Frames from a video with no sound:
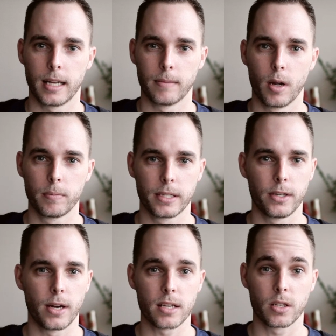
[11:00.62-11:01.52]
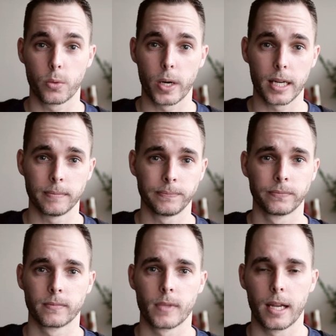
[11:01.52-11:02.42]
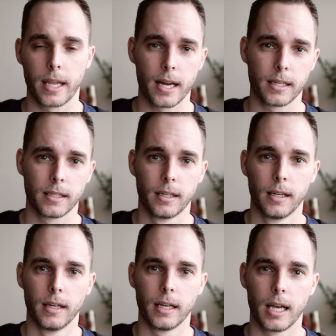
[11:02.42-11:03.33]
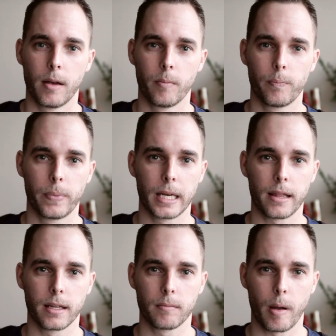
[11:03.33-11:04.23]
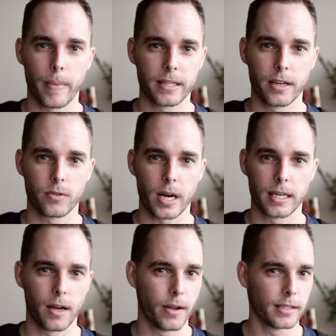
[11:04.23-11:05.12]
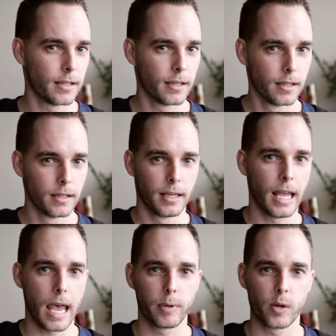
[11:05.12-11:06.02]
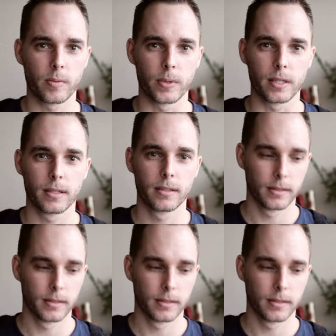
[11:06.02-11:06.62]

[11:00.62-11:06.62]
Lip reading: hope to see you guys on Twitter again. But I think my message right now is Happy Christmas.